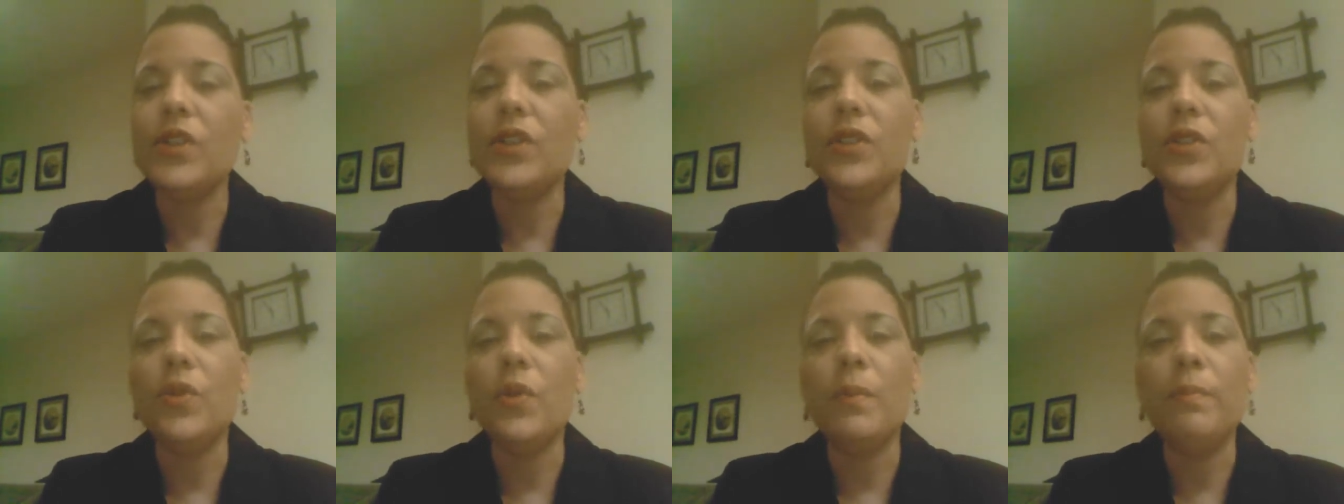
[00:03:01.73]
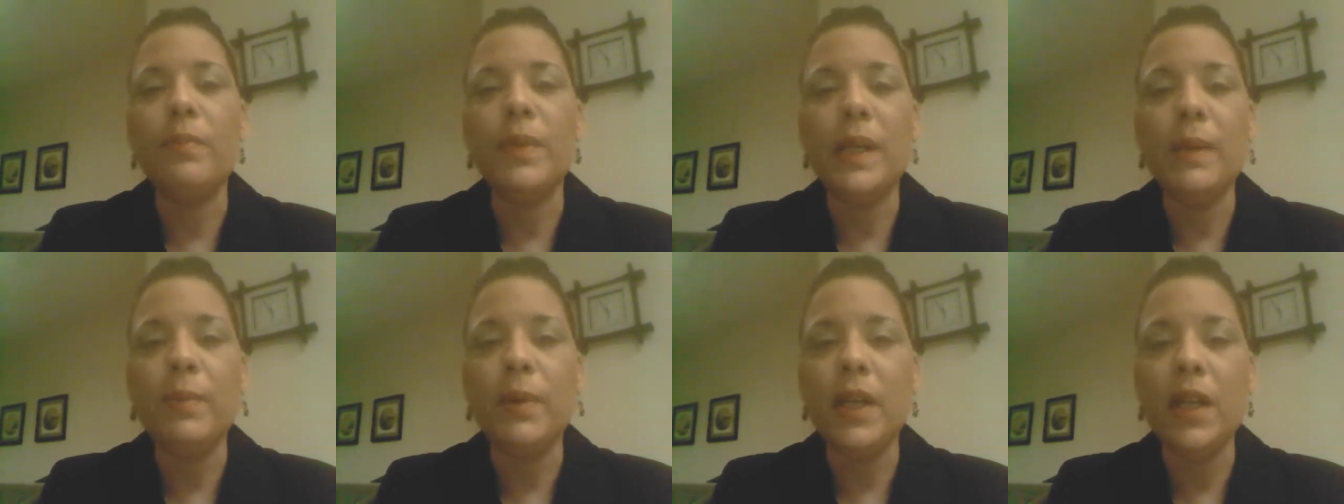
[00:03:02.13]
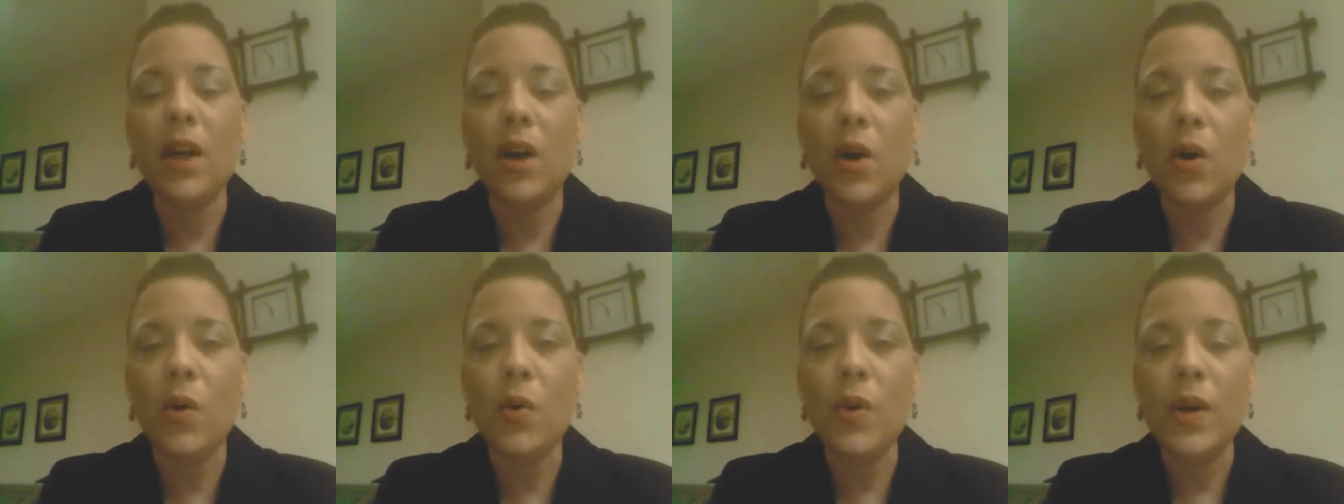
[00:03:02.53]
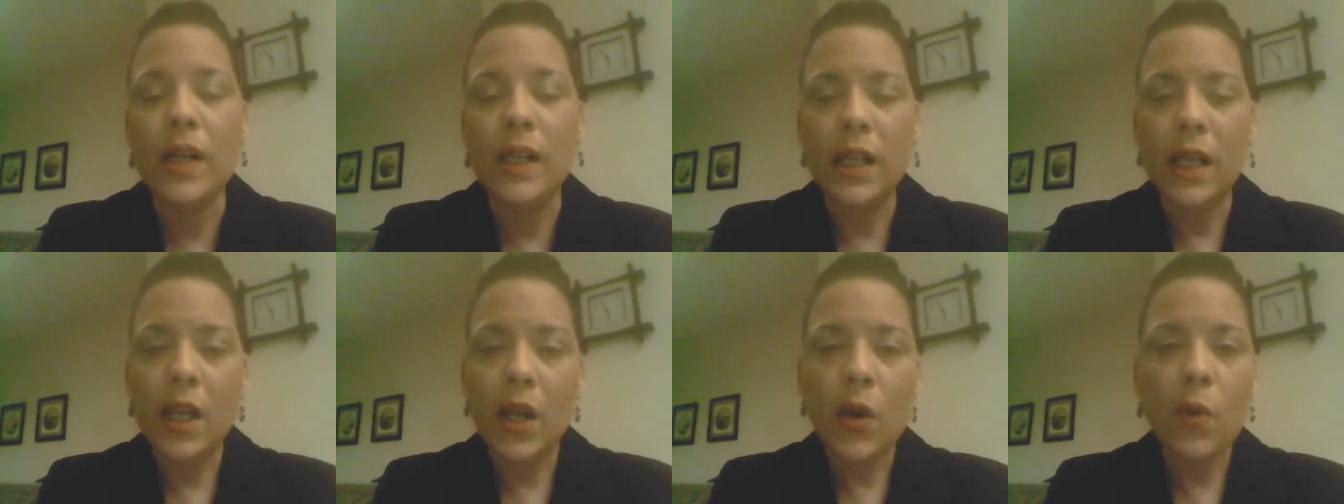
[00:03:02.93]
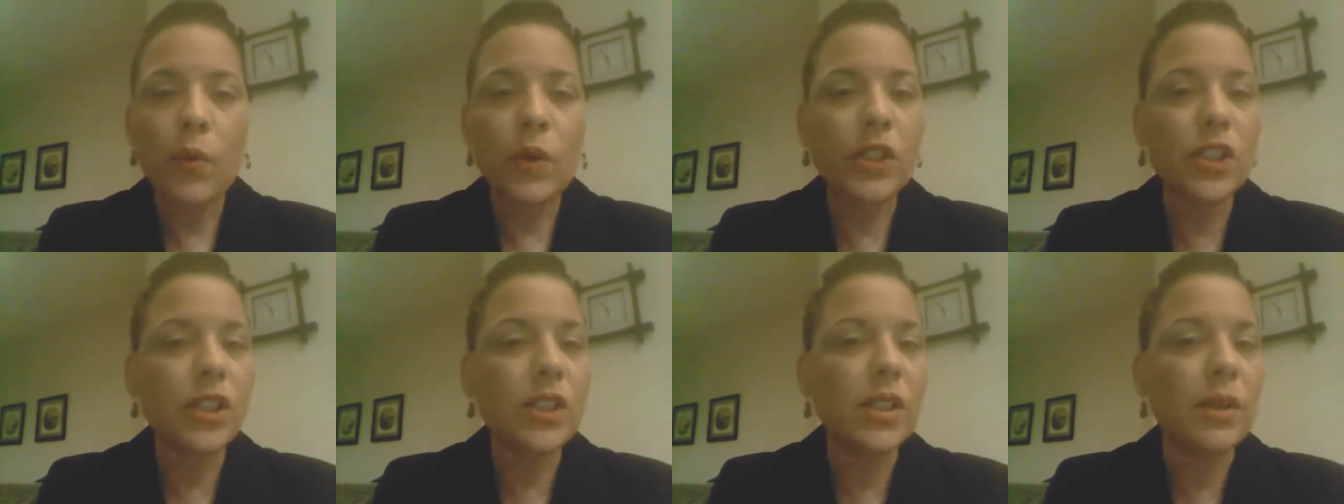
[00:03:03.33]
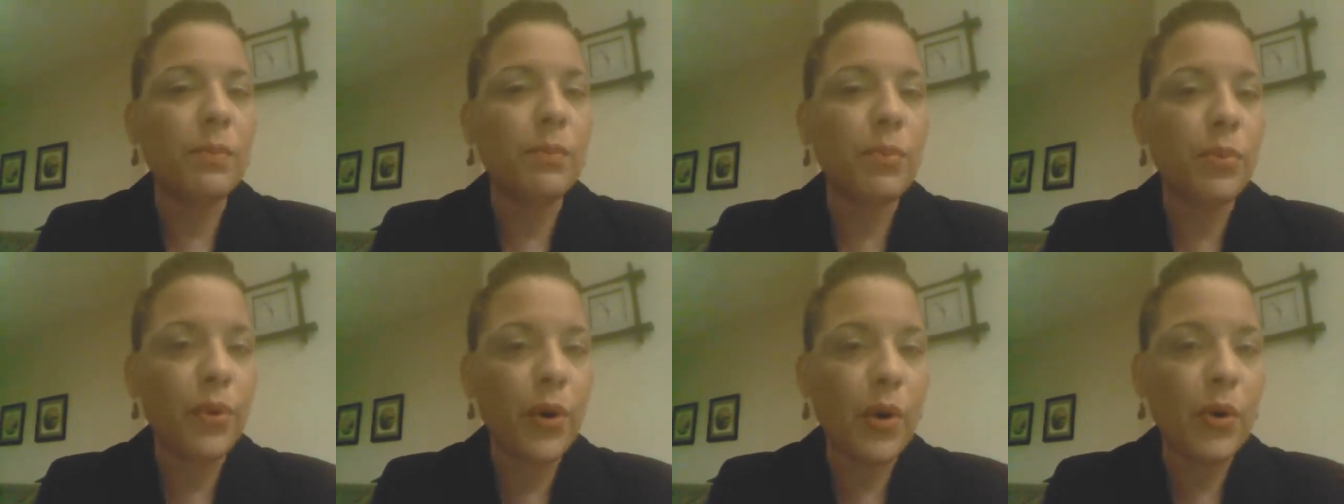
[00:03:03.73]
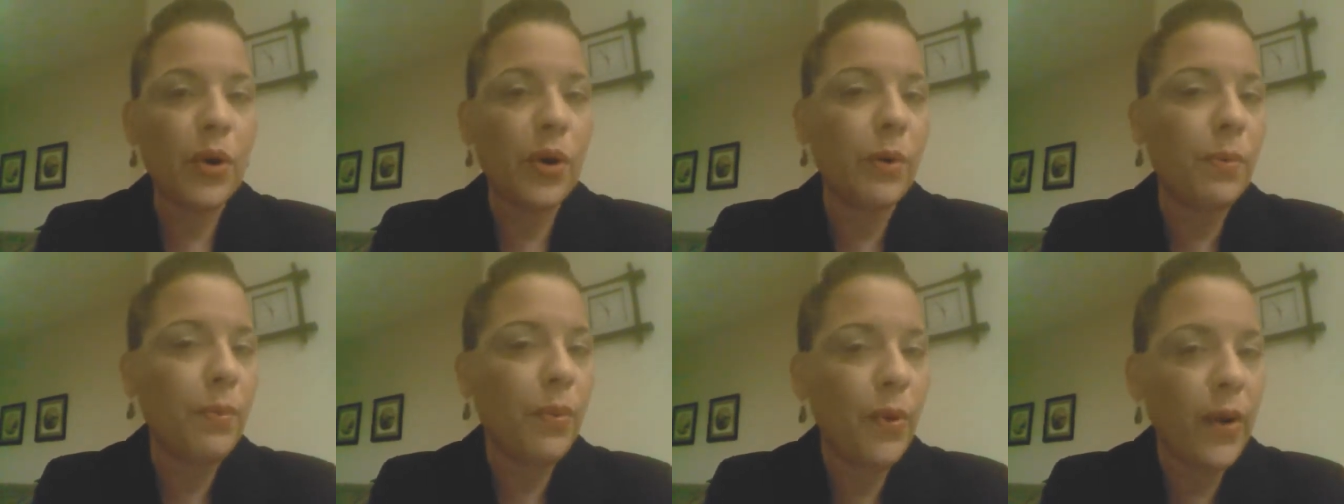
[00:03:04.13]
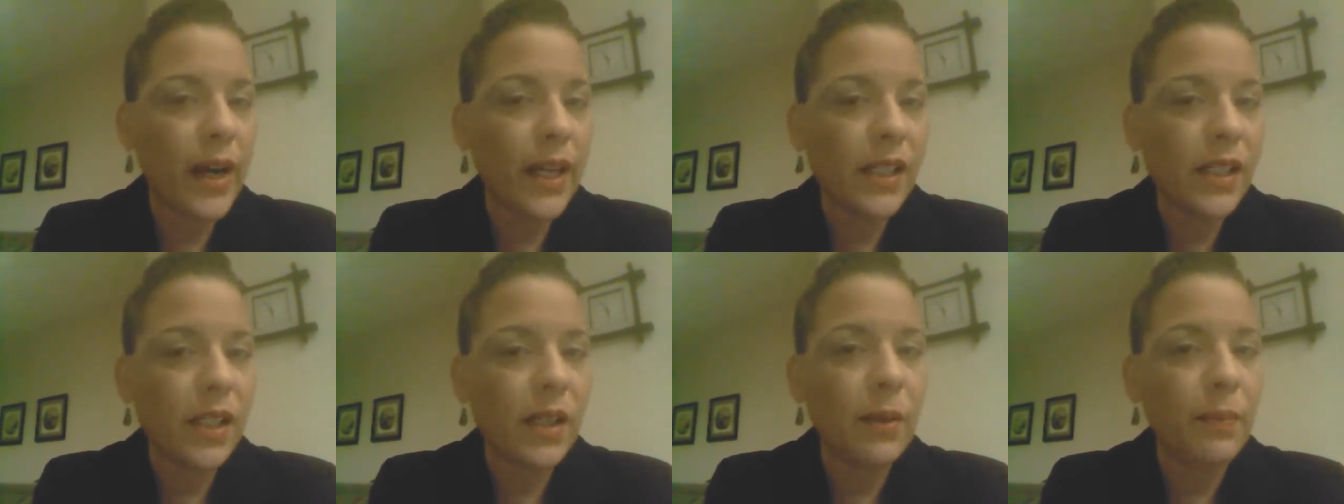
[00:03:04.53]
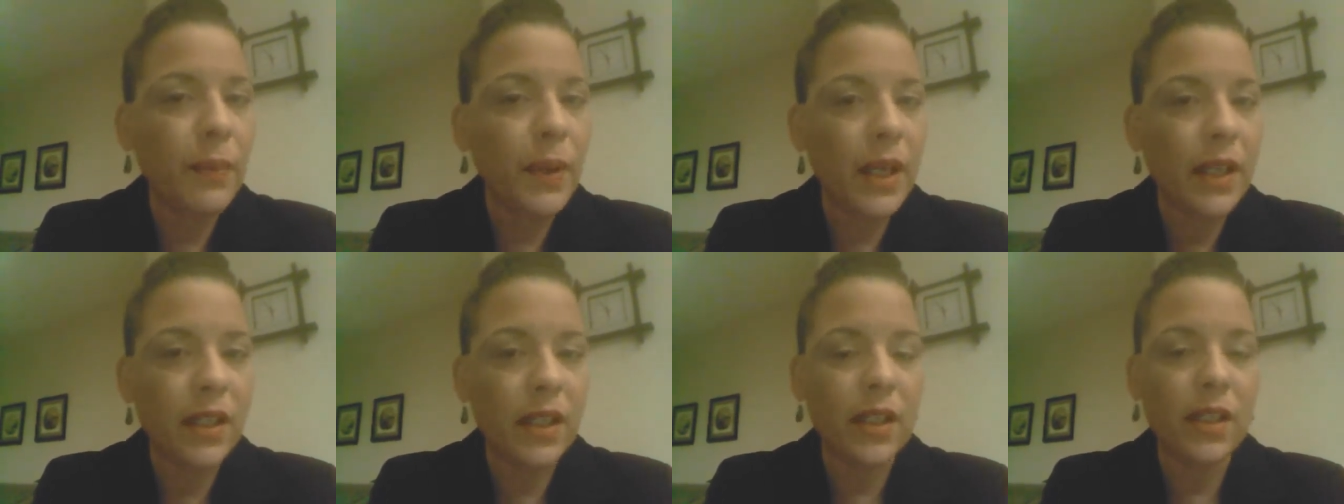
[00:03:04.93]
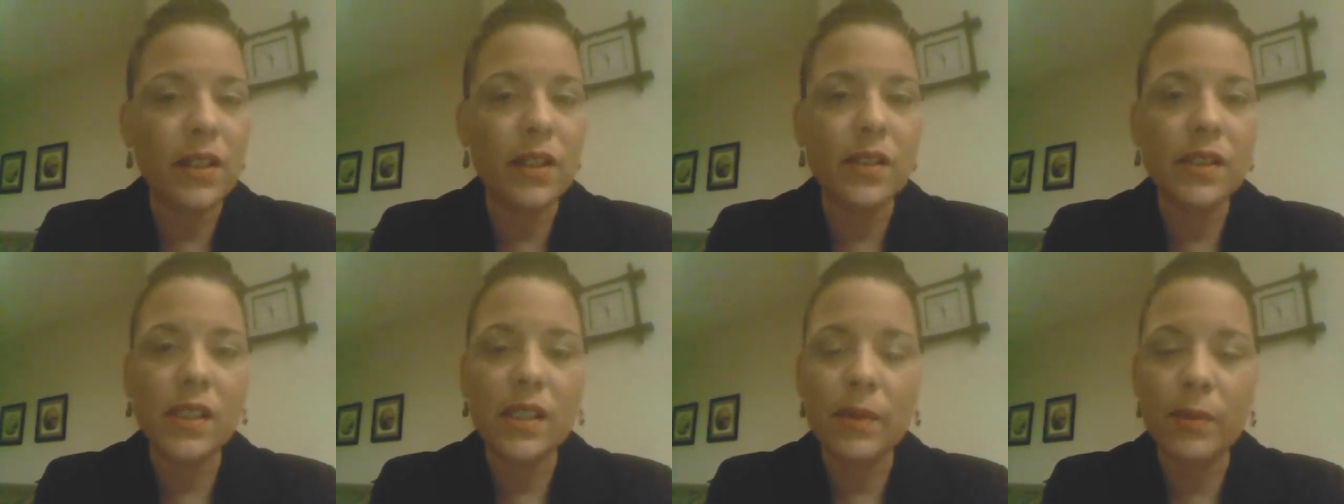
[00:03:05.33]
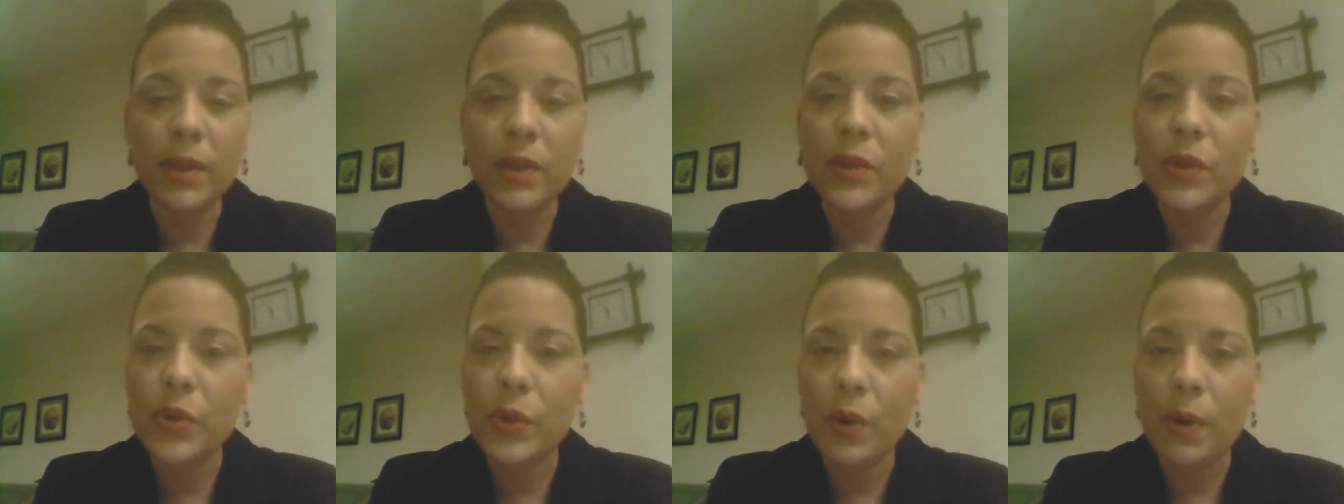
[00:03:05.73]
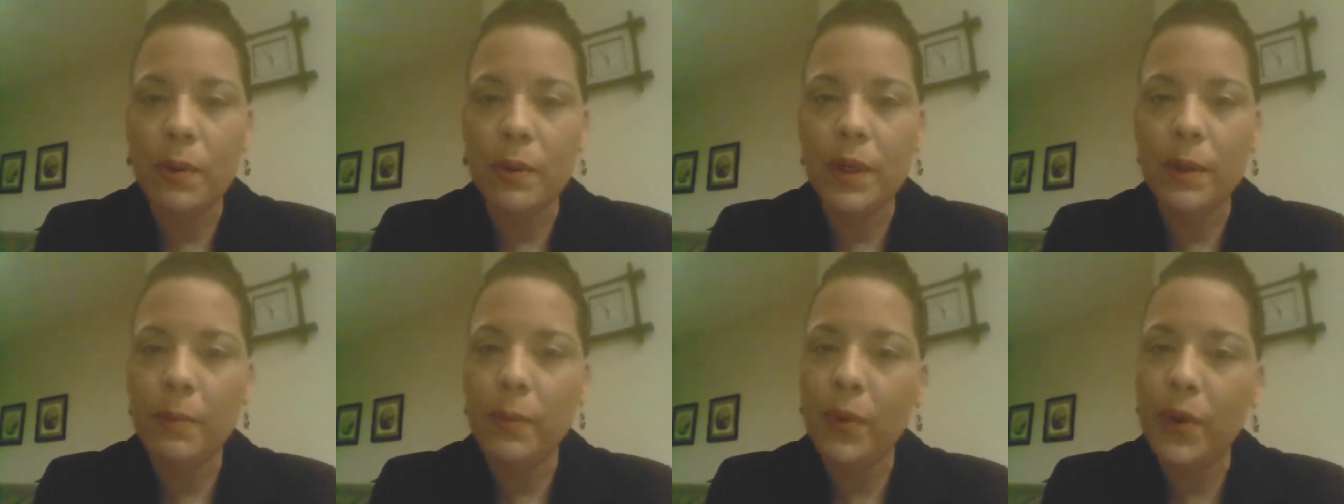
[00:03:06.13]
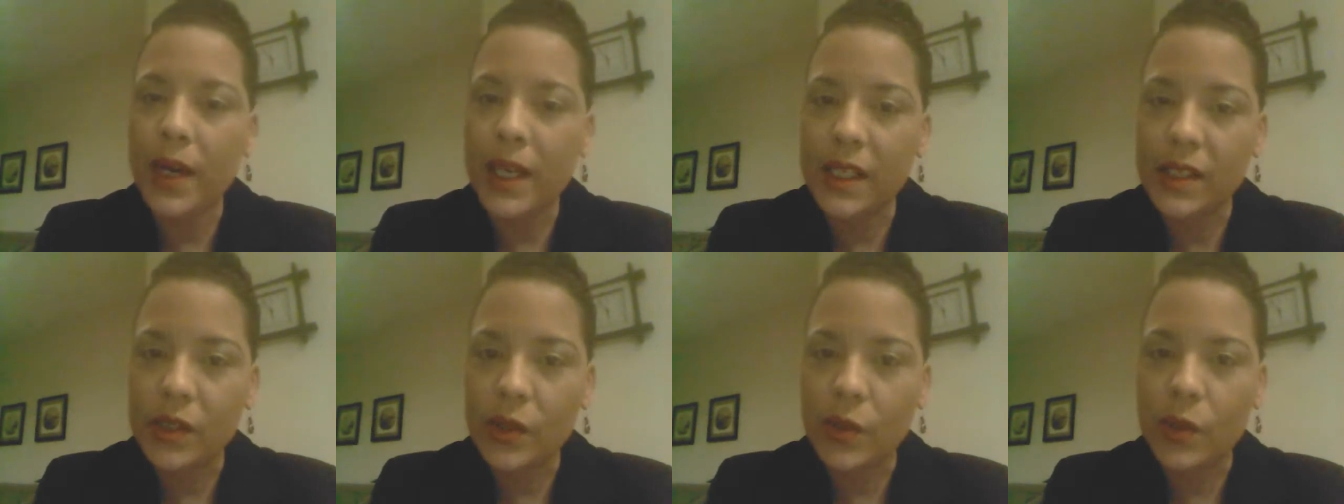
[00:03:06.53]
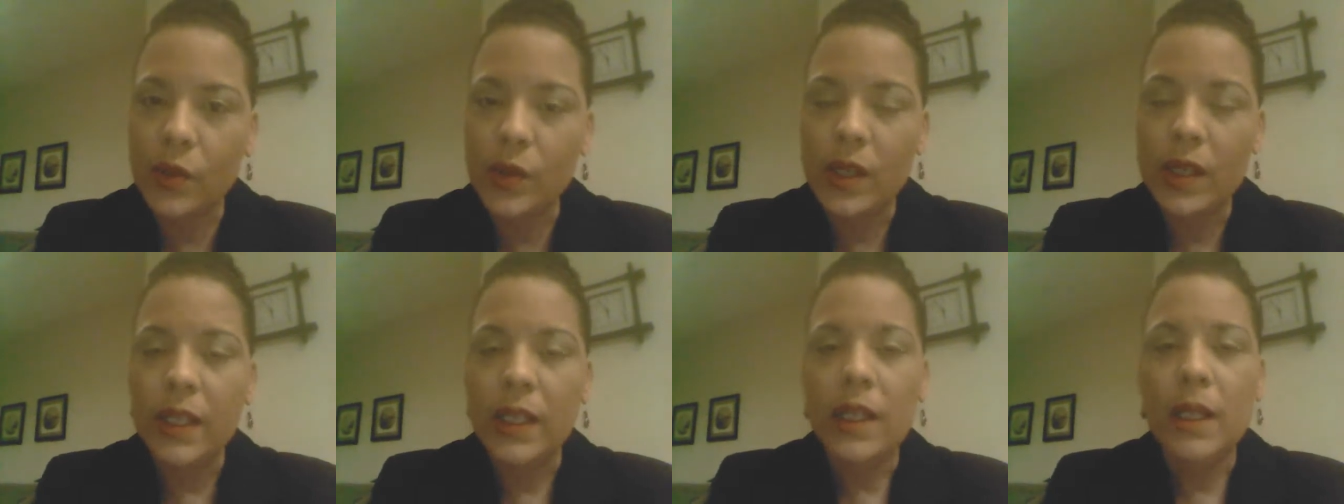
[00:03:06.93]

to do a BPO, which is a broker price opinion, similar to an appraisal